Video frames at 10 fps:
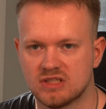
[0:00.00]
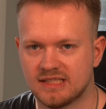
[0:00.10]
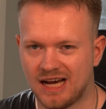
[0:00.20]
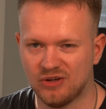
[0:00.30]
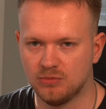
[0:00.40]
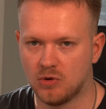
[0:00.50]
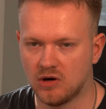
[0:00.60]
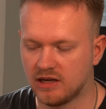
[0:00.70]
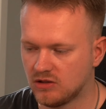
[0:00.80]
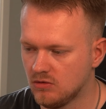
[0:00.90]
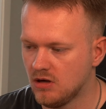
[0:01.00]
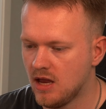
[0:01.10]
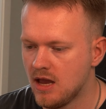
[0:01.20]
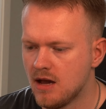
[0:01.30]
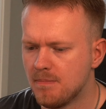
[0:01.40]
sound more like you.
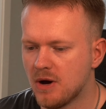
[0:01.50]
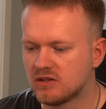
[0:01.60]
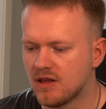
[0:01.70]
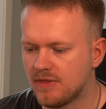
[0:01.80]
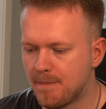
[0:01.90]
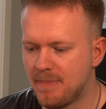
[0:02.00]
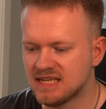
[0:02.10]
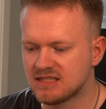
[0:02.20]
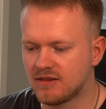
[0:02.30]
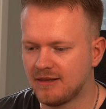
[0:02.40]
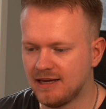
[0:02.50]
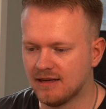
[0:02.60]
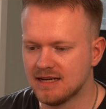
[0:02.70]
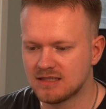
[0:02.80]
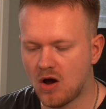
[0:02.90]
But the best
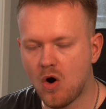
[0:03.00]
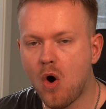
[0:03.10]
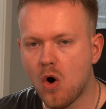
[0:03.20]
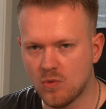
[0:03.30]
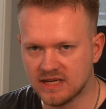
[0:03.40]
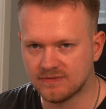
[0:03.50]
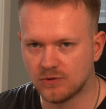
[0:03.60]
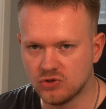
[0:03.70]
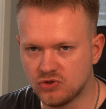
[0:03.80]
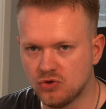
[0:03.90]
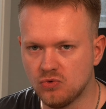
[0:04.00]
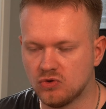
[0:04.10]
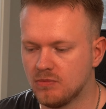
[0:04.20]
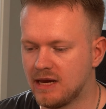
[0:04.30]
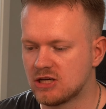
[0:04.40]
thing is always for you
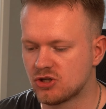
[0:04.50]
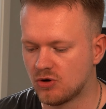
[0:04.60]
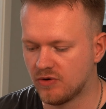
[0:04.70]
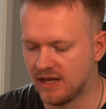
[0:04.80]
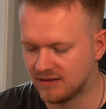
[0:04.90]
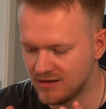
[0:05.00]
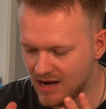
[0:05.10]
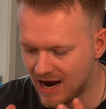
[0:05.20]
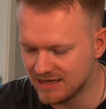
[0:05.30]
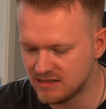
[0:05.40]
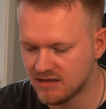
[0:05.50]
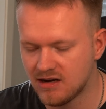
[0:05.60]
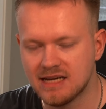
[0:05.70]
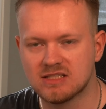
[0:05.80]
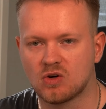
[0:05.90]
to make sure that the
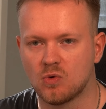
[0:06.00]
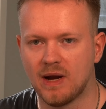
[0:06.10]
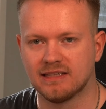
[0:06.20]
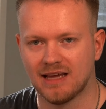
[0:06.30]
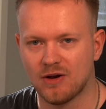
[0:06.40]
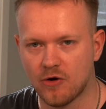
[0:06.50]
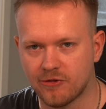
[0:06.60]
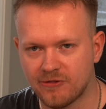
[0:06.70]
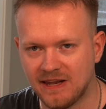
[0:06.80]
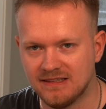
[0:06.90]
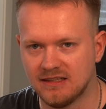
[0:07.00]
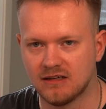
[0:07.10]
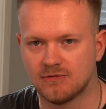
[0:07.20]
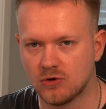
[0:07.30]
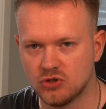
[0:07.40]
idea is correct and
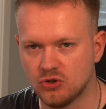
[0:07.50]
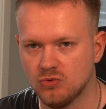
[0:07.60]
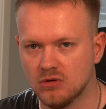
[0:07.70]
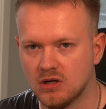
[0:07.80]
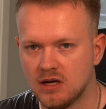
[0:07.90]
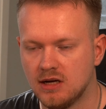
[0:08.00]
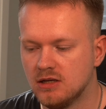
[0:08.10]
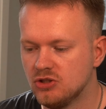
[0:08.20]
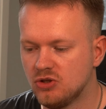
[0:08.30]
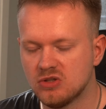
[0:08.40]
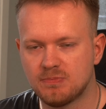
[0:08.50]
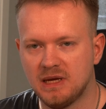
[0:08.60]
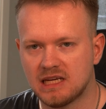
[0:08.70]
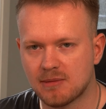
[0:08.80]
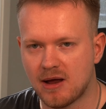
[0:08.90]
authentic for you. You
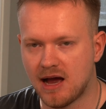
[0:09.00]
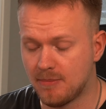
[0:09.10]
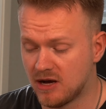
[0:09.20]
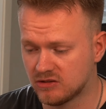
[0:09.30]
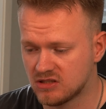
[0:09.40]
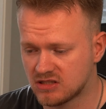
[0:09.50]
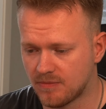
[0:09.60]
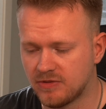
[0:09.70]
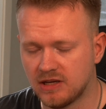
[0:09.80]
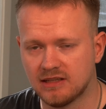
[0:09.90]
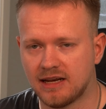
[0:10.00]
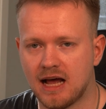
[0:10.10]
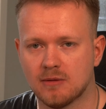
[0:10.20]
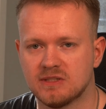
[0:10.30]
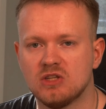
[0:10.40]
speaking about something that
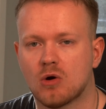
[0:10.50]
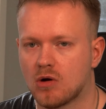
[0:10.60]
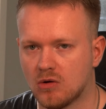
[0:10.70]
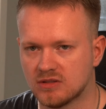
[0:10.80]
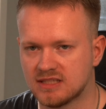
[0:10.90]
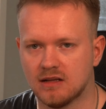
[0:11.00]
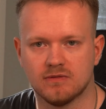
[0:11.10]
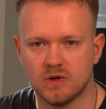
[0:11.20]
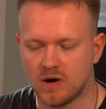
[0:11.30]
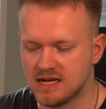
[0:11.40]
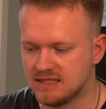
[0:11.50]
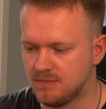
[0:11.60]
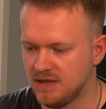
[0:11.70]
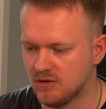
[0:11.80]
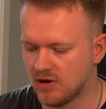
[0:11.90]
helps your old self, your
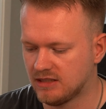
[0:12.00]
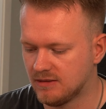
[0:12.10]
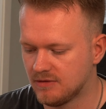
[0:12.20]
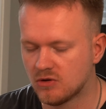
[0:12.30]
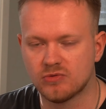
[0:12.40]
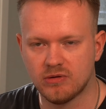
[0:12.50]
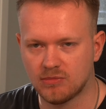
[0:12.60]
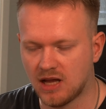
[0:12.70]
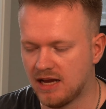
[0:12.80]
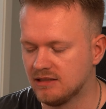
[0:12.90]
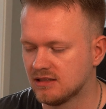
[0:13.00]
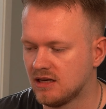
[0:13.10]
ICP, right? Your dream client.